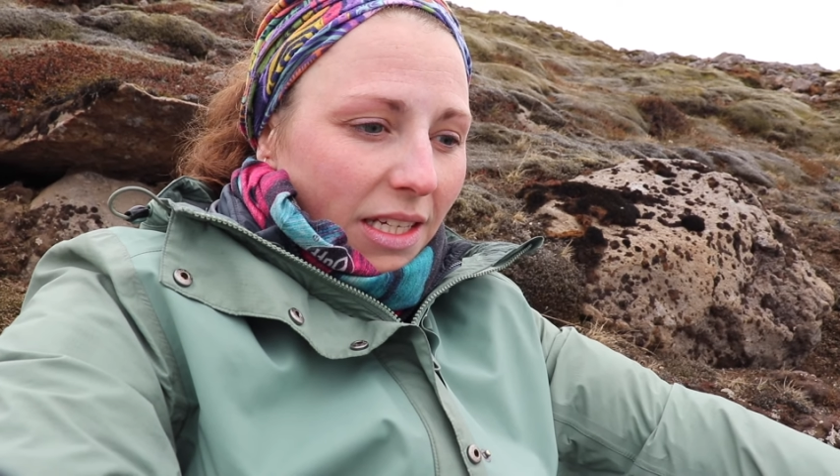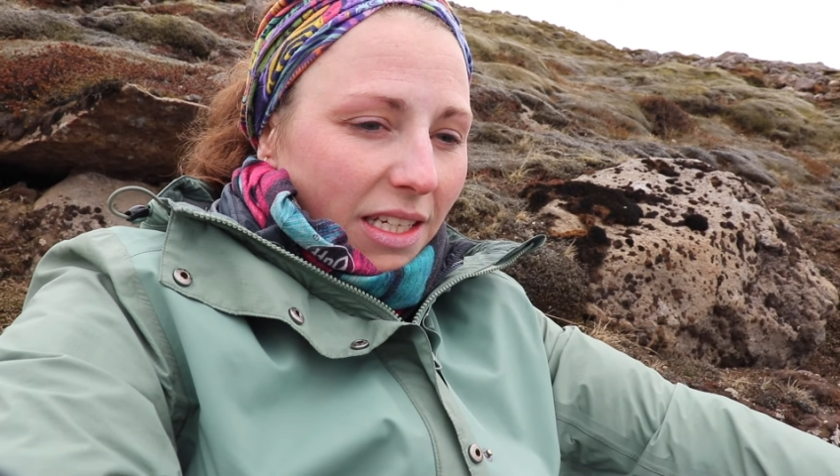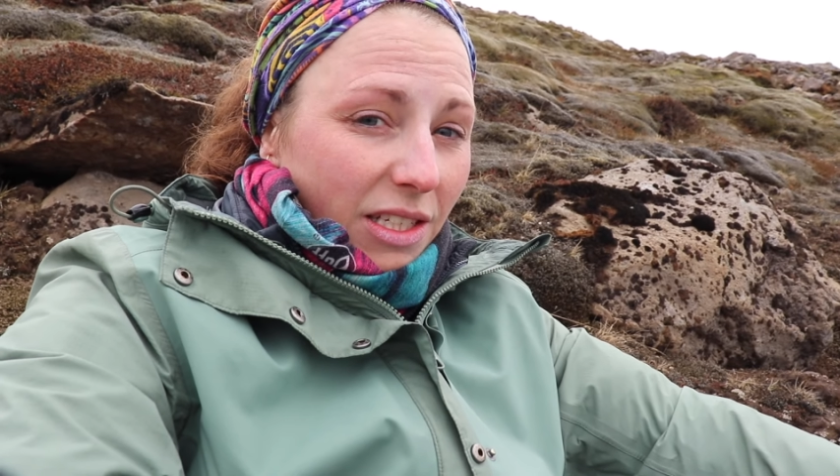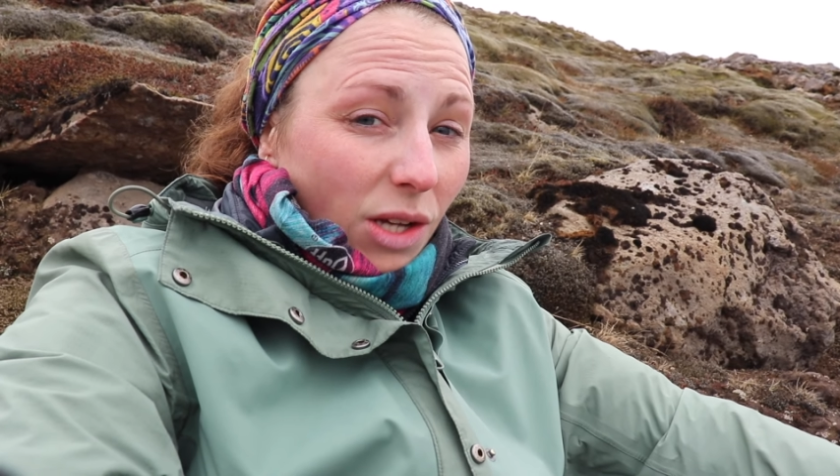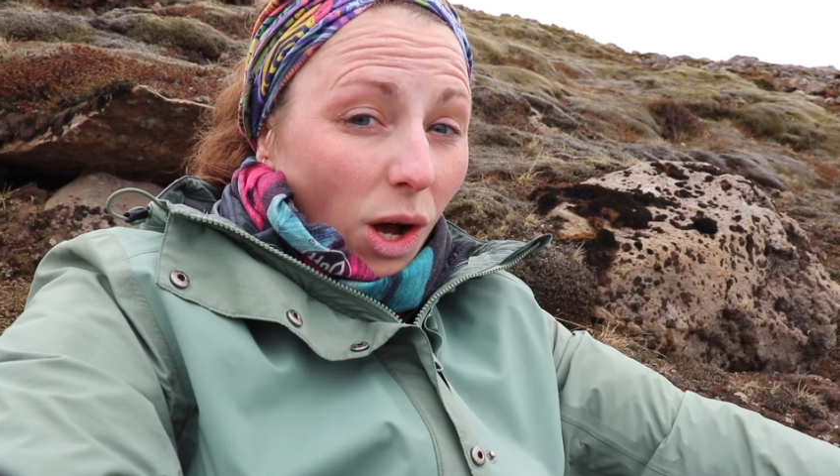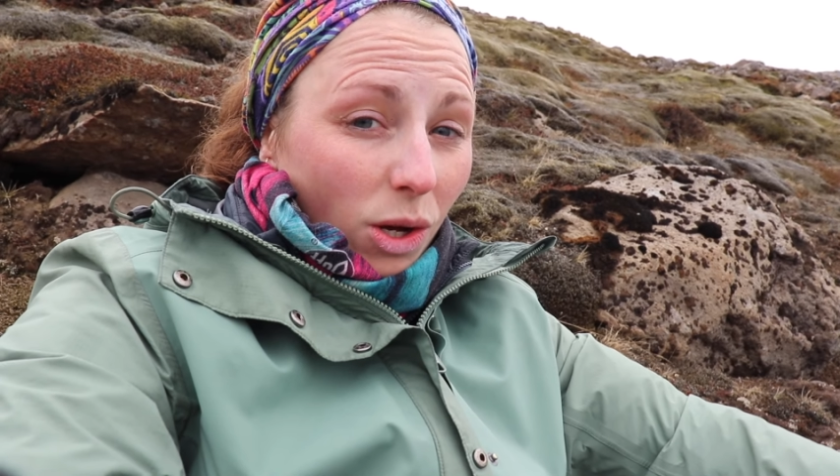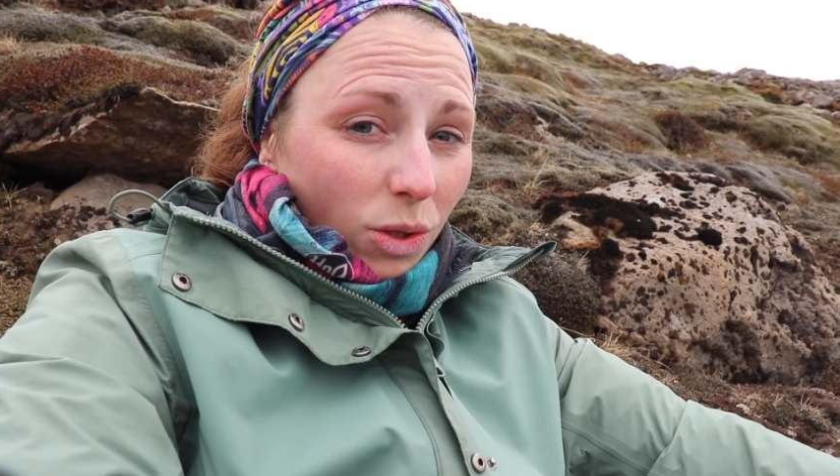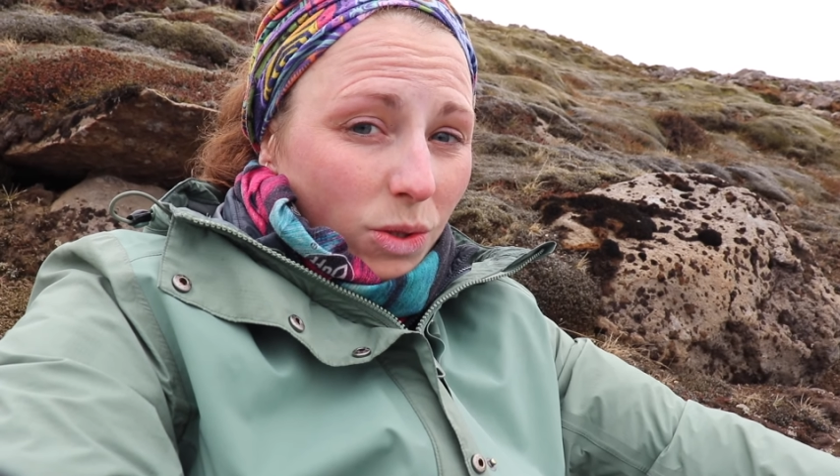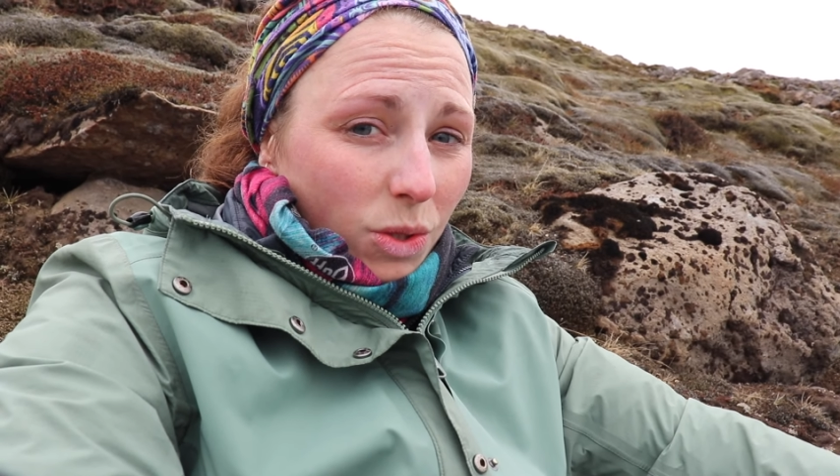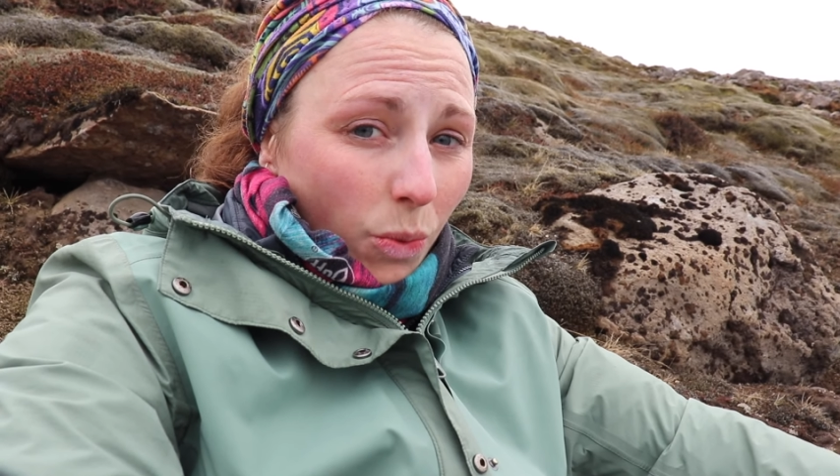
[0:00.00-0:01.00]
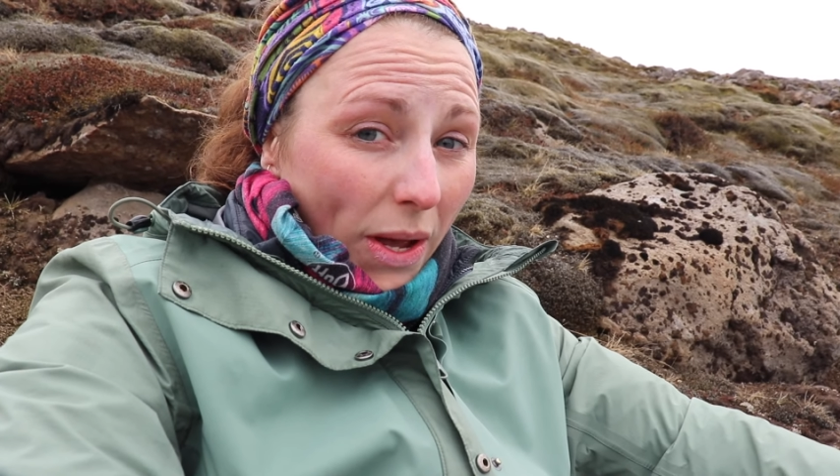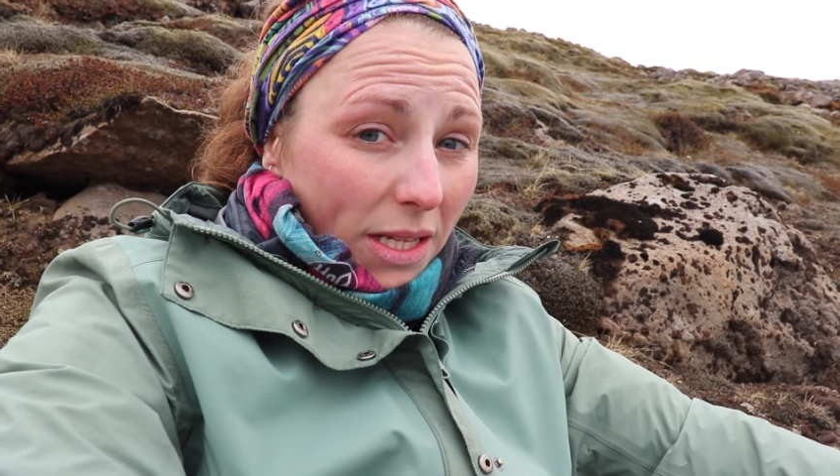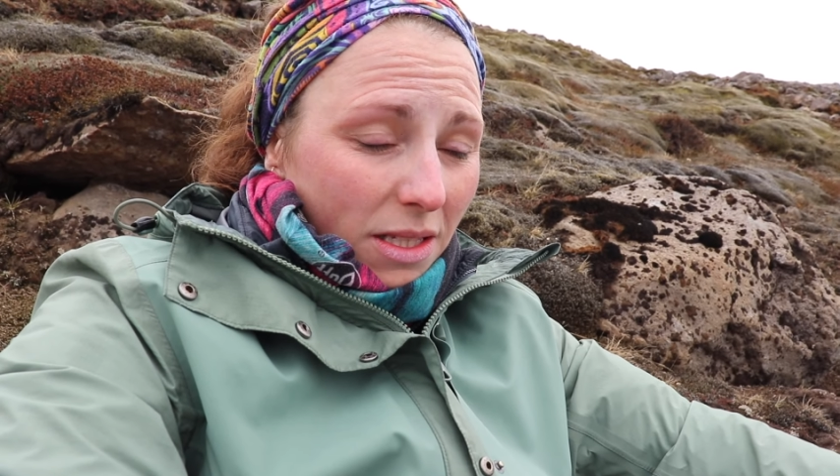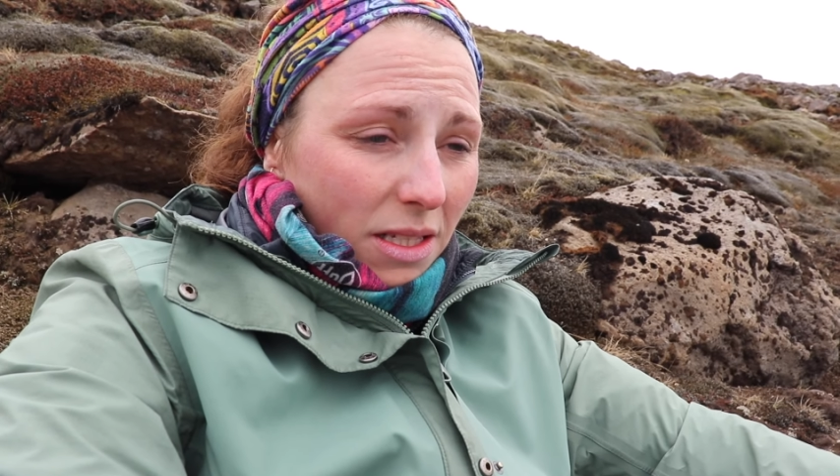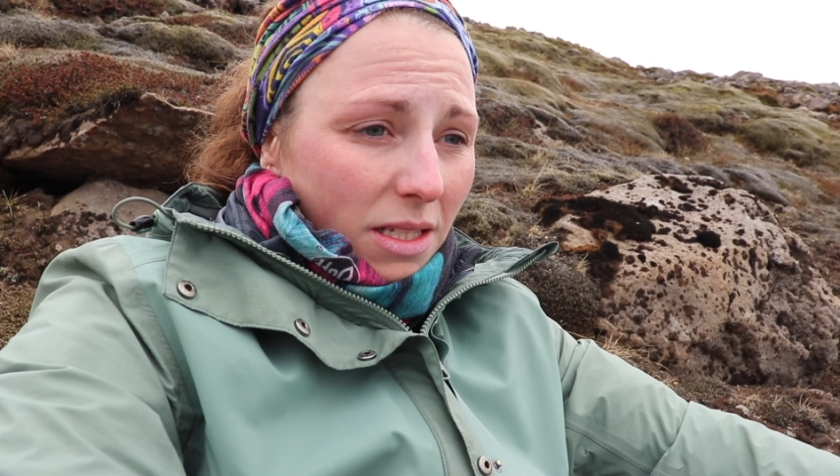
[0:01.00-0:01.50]
He's got cold
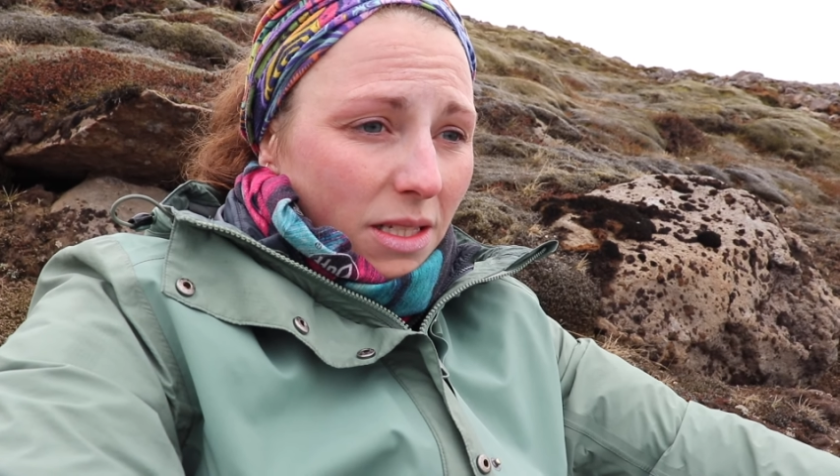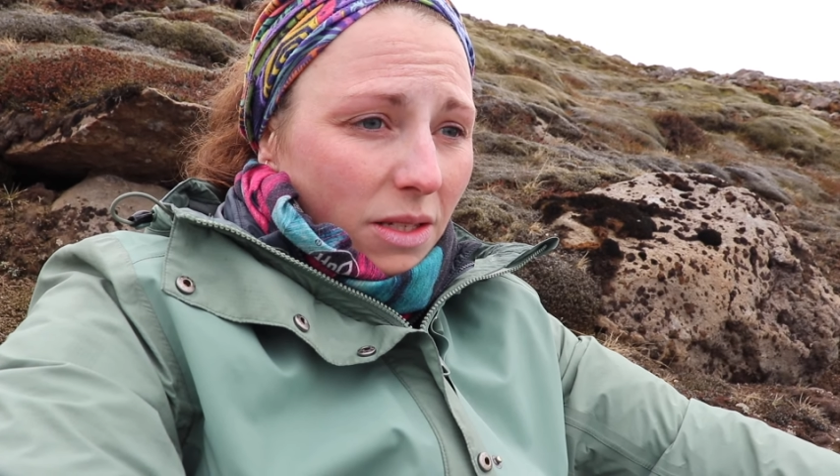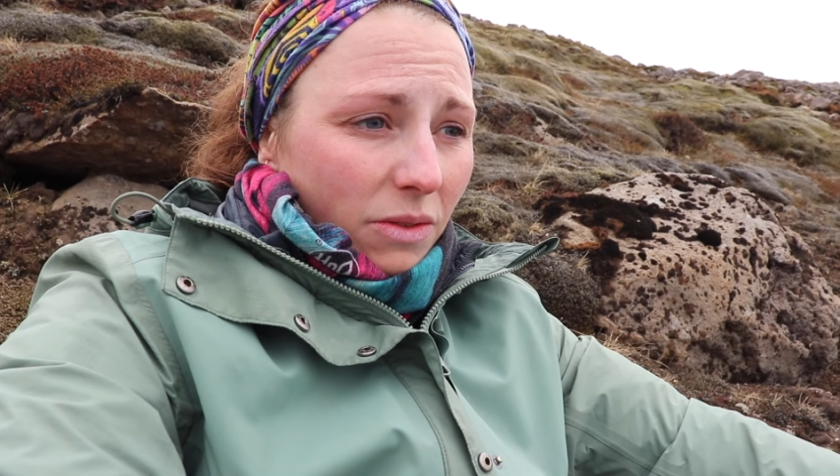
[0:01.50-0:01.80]
sweats,